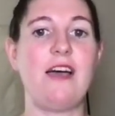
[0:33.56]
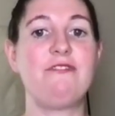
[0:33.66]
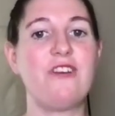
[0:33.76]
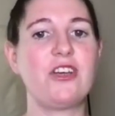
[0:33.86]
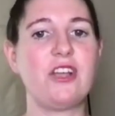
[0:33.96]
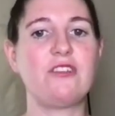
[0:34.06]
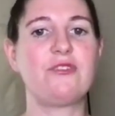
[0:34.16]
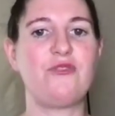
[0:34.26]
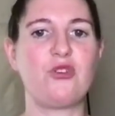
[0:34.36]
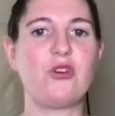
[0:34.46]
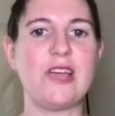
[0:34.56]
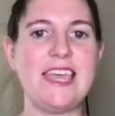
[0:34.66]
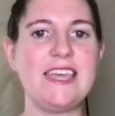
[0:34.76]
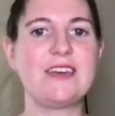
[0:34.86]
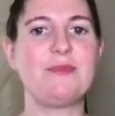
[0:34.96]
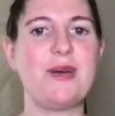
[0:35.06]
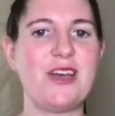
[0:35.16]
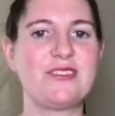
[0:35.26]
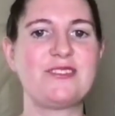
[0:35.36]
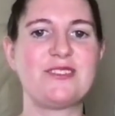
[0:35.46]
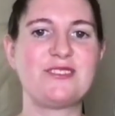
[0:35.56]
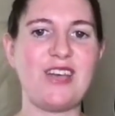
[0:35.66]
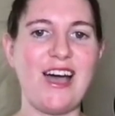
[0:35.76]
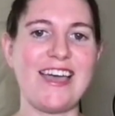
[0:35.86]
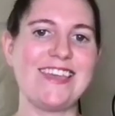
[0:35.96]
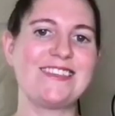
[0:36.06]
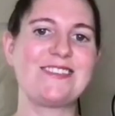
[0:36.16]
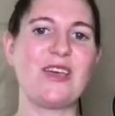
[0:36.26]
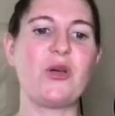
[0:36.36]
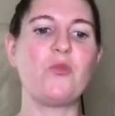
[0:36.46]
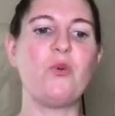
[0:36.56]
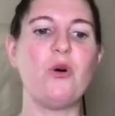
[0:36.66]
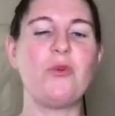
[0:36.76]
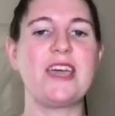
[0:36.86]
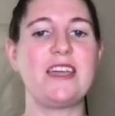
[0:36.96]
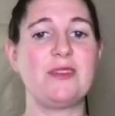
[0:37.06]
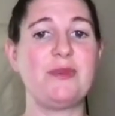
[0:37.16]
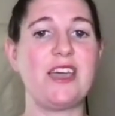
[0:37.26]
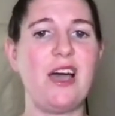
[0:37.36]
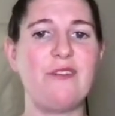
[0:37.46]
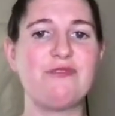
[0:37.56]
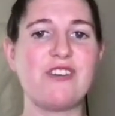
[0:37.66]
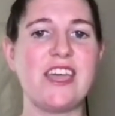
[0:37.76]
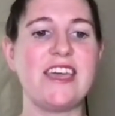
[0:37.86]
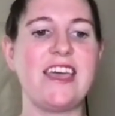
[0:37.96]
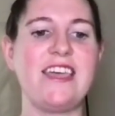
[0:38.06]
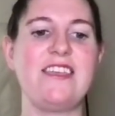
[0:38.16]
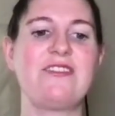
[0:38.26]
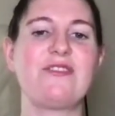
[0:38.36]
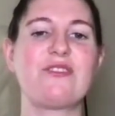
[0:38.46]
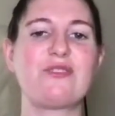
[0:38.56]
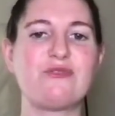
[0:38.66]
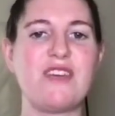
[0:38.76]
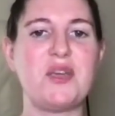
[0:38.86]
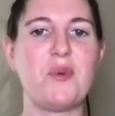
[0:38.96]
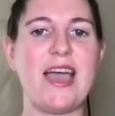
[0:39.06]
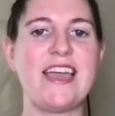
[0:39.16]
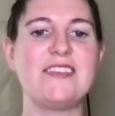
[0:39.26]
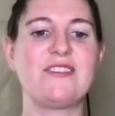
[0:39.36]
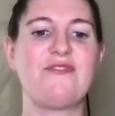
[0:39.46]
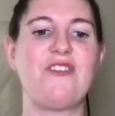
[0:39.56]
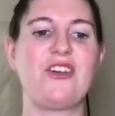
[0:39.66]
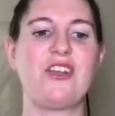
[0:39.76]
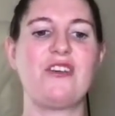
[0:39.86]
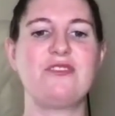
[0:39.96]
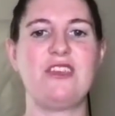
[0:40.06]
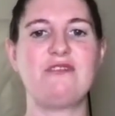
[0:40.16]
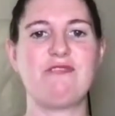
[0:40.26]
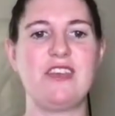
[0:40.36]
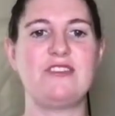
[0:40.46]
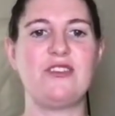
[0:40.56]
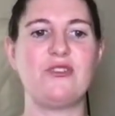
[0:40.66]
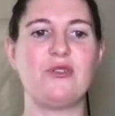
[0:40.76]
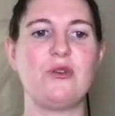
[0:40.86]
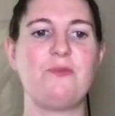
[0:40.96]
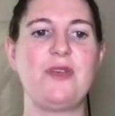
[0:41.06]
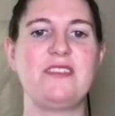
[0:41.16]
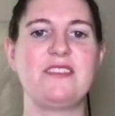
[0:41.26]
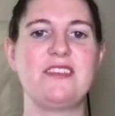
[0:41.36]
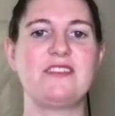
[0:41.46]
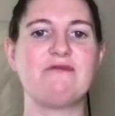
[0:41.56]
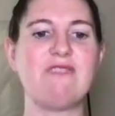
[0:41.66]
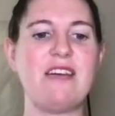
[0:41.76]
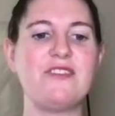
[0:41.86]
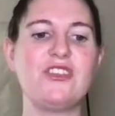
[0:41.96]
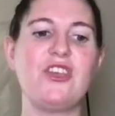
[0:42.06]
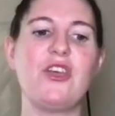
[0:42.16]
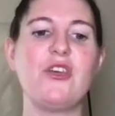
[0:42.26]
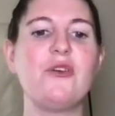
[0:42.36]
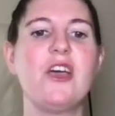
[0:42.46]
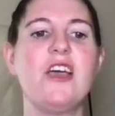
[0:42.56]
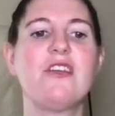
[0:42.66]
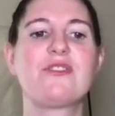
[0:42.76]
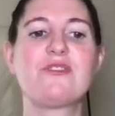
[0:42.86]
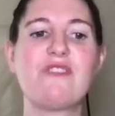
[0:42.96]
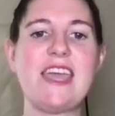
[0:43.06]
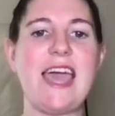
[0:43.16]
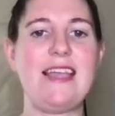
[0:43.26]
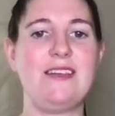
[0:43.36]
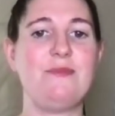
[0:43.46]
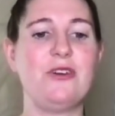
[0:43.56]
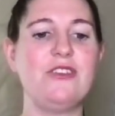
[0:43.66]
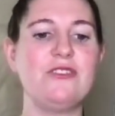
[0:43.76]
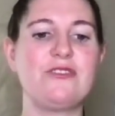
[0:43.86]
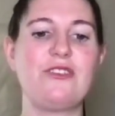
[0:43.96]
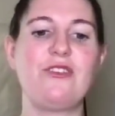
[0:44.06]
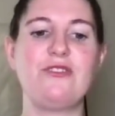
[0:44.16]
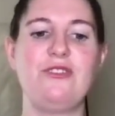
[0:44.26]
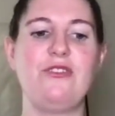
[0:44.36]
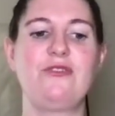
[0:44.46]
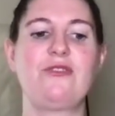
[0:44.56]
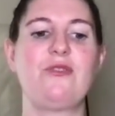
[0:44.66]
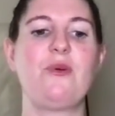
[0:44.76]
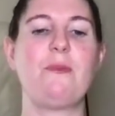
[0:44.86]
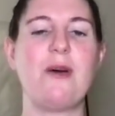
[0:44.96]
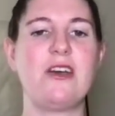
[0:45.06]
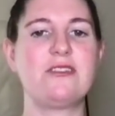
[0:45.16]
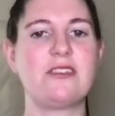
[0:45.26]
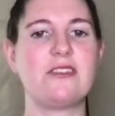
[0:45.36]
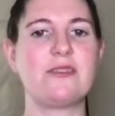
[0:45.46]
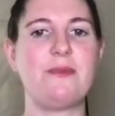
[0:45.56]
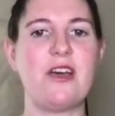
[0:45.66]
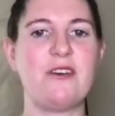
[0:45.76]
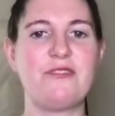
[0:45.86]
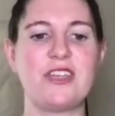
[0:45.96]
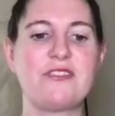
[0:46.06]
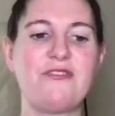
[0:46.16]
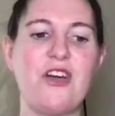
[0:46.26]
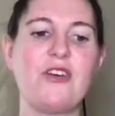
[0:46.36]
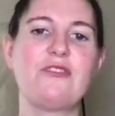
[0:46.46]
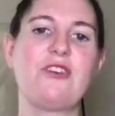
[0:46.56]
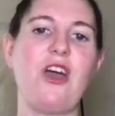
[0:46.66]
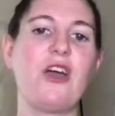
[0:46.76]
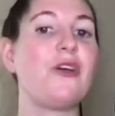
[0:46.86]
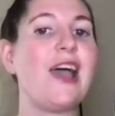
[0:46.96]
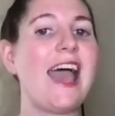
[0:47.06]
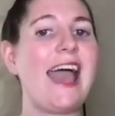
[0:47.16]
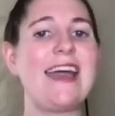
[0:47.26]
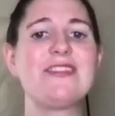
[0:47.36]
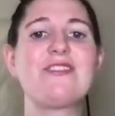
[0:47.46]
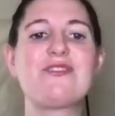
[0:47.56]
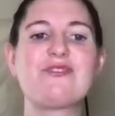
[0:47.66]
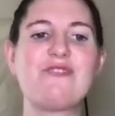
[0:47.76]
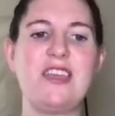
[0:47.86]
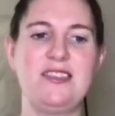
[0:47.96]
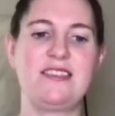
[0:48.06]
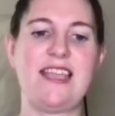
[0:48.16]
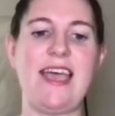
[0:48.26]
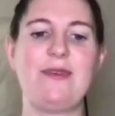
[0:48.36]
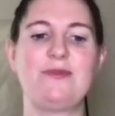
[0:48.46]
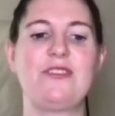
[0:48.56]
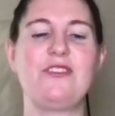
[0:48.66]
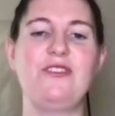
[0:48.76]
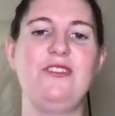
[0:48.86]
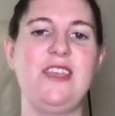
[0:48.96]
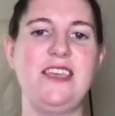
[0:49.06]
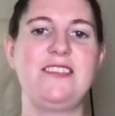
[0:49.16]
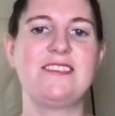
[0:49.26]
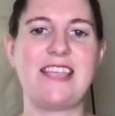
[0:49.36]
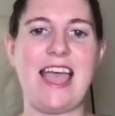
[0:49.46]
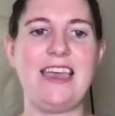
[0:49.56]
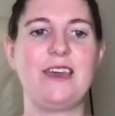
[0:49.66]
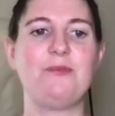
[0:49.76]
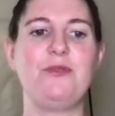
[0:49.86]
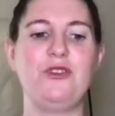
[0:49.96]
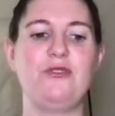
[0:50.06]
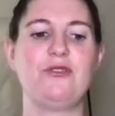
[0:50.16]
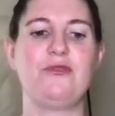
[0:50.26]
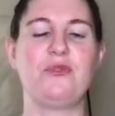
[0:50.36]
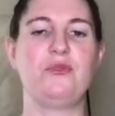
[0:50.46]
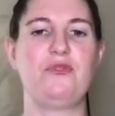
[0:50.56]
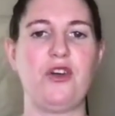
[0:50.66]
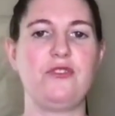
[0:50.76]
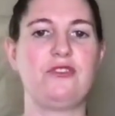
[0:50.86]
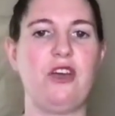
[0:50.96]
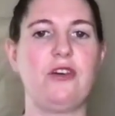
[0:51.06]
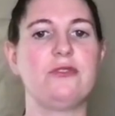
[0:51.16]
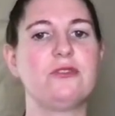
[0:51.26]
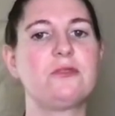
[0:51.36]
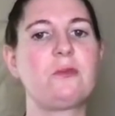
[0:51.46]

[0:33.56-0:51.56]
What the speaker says: photos for your e-commerce site. So what we're going to be covering is the 3 ways photos increase your business revenue, 3 elements you can use to master the perfect photo, and the 3 steps that you need to take beautiful photos.